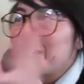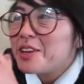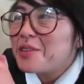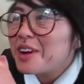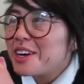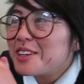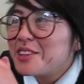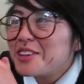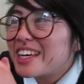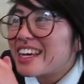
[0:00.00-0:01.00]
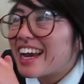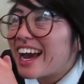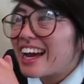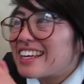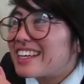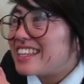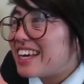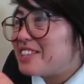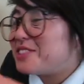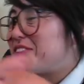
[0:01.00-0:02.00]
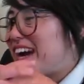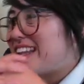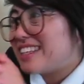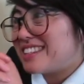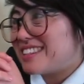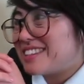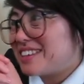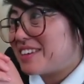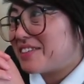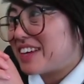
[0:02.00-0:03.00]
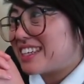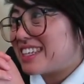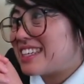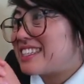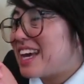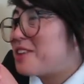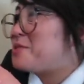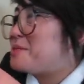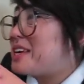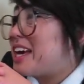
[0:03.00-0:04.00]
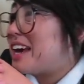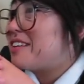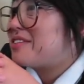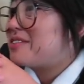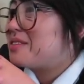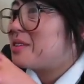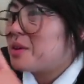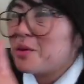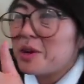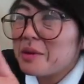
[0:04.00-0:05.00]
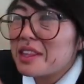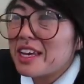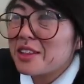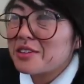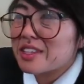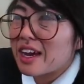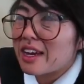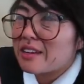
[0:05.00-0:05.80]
You are looking at an alleged violence affecting ZANU-PF. What about the other side?